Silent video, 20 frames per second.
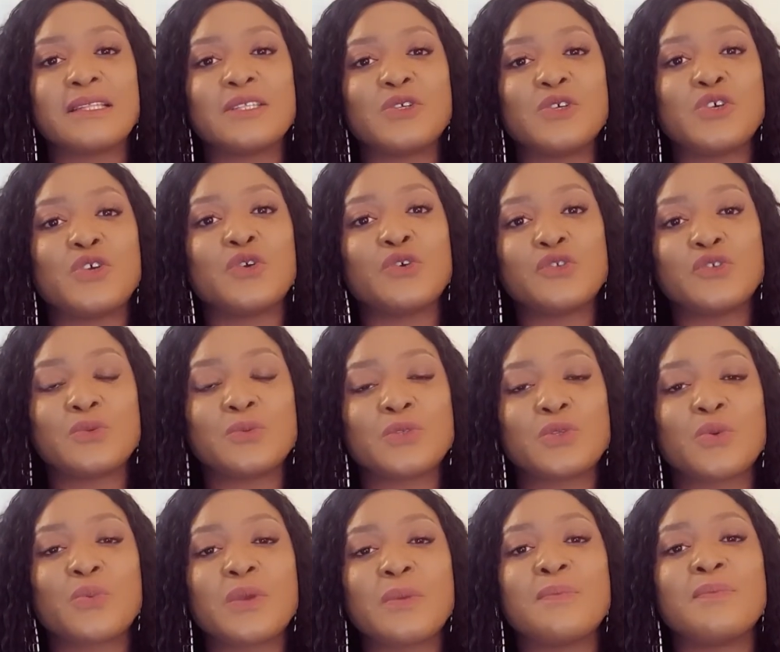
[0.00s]
to YouTube
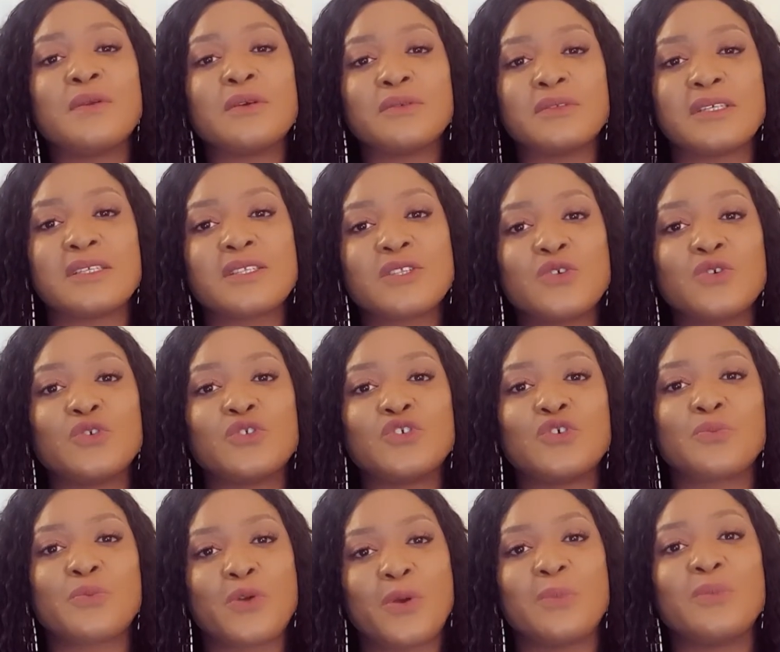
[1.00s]
so we build this
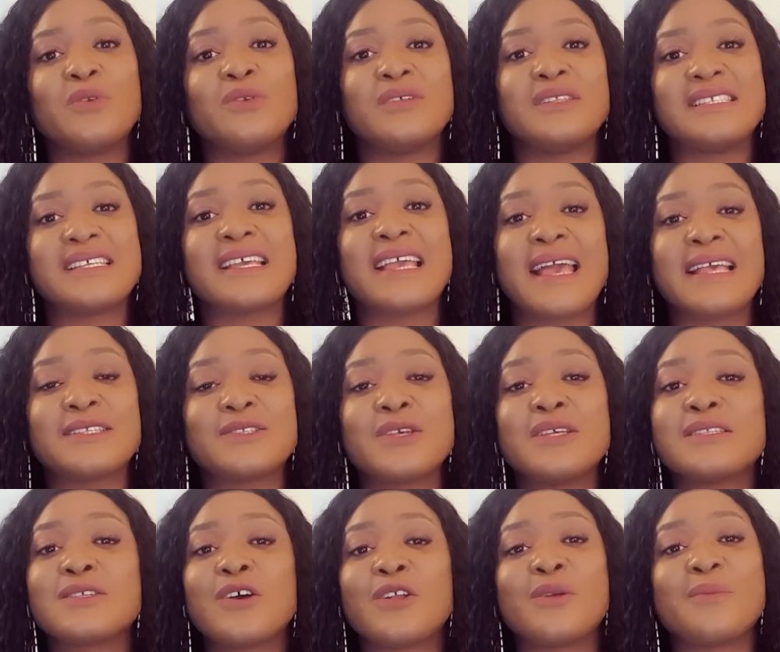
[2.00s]
YouTube community, guys. So
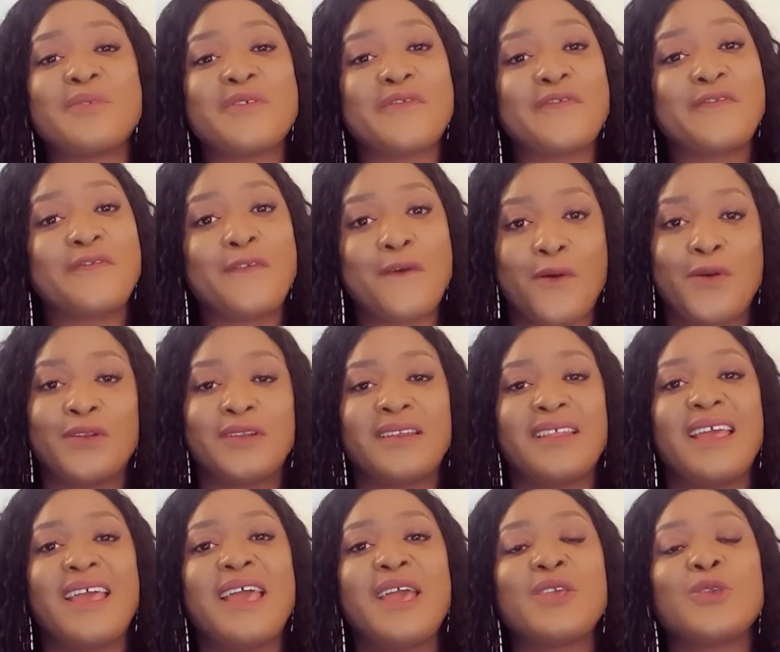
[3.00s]
it's going to be fun.